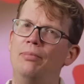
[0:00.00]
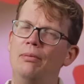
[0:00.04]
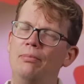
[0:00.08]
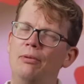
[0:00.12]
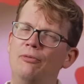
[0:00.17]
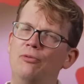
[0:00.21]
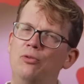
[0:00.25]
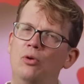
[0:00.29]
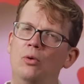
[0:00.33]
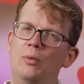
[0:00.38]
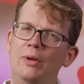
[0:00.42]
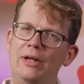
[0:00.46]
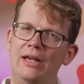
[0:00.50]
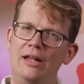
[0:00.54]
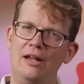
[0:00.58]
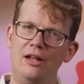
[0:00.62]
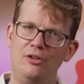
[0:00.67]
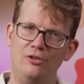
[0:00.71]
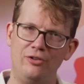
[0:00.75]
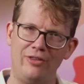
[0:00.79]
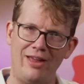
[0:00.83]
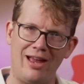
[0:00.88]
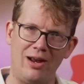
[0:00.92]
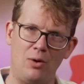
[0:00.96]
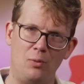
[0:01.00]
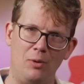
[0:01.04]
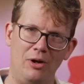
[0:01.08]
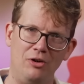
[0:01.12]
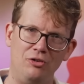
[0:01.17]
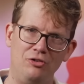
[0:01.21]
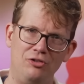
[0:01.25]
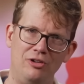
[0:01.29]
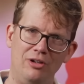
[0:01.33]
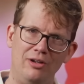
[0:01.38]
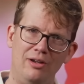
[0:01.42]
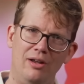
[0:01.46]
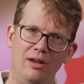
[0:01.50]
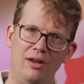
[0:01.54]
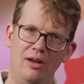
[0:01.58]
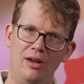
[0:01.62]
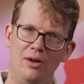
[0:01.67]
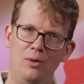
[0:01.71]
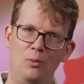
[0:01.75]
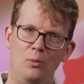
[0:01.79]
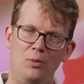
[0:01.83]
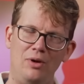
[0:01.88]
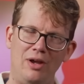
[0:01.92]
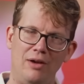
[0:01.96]
But before we can answer that question,
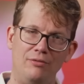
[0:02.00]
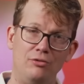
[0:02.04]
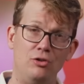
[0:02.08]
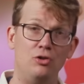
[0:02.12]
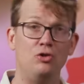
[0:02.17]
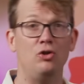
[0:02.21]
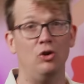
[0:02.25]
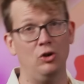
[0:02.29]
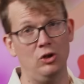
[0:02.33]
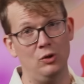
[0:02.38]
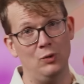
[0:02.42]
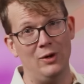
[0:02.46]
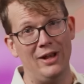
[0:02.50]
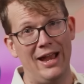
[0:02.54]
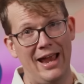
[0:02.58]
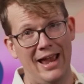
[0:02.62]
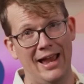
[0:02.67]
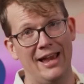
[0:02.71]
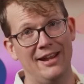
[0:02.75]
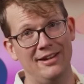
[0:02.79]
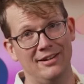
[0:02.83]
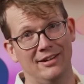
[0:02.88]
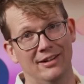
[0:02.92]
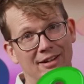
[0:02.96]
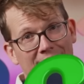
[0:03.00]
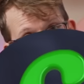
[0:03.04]
we have to show you an ad.